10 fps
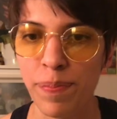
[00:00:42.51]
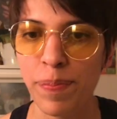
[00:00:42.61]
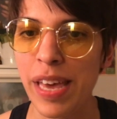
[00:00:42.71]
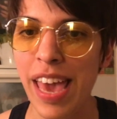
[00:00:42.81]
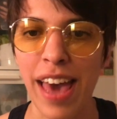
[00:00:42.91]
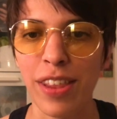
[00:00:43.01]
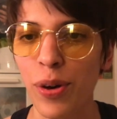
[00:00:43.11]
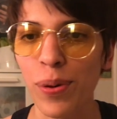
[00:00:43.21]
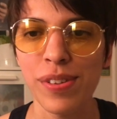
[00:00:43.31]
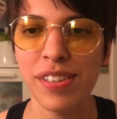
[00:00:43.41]
But yeah, the
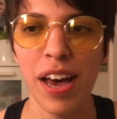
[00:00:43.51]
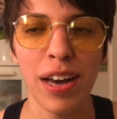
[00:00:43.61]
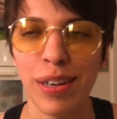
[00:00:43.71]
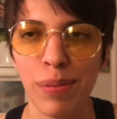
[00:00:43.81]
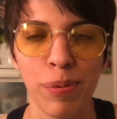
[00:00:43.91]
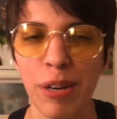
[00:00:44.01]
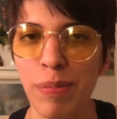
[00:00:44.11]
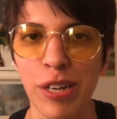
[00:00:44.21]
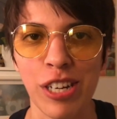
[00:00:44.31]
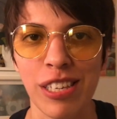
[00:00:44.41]
whole song pretty
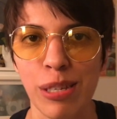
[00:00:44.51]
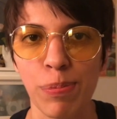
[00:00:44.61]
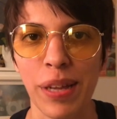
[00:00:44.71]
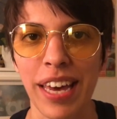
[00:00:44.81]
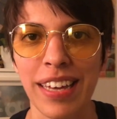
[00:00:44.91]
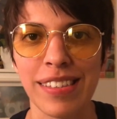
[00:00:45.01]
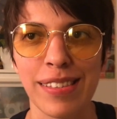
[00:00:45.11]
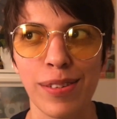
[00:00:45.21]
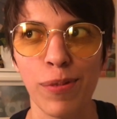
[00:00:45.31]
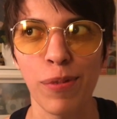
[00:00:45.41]
much
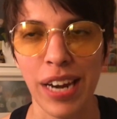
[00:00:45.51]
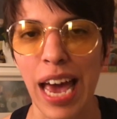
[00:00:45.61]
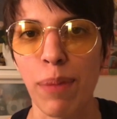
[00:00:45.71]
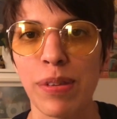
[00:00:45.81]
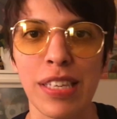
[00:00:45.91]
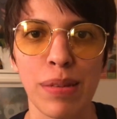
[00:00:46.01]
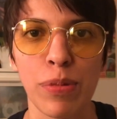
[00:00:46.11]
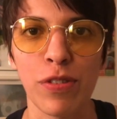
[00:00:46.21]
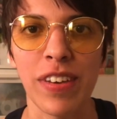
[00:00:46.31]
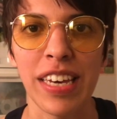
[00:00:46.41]
explains what happens in the
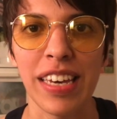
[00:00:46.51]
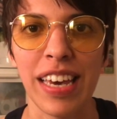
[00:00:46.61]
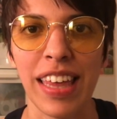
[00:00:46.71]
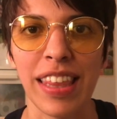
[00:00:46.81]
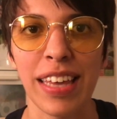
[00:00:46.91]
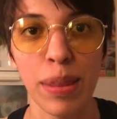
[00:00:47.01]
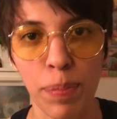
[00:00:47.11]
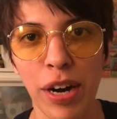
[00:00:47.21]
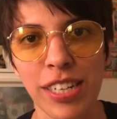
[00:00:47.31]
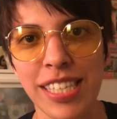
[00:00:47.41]
movie and like the
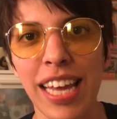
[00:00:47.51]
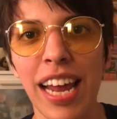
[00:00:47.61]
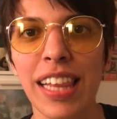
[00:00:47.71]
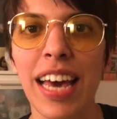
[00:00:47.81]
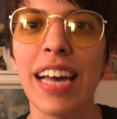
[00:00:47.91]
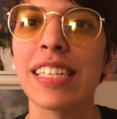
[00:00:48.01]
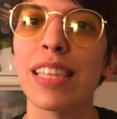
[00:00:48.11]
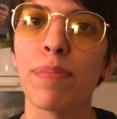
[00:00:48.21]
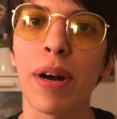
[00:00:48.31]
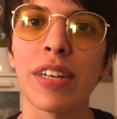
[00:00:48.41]
parts that I liked and the
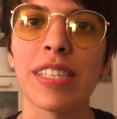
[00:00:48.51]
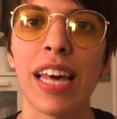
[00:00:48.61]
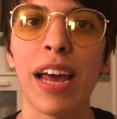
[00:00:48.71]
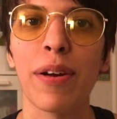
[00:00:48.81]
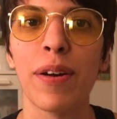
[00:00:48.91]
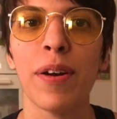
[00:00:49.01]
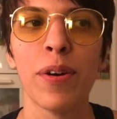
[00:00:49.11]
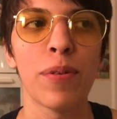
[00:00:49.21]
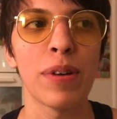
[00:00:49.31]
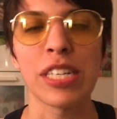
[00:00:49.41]
parts that I
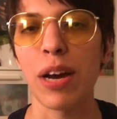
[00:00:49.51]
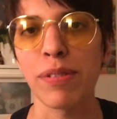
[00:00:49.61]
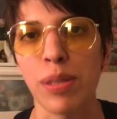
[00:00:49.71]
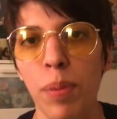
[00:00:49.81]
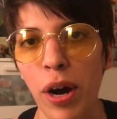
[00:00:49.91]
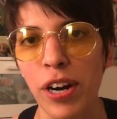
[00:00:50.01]
wish I was a part